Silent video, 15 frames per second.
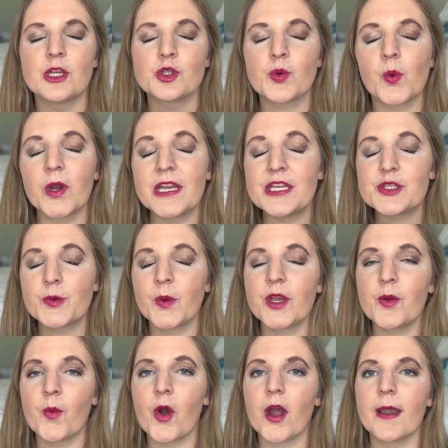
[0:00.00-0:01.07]

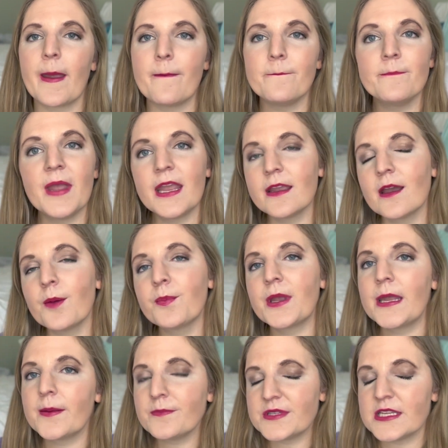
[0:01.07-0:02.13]
2021 makeup
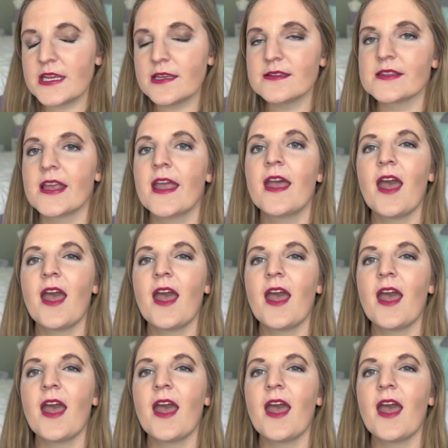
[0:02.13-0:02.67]
empties.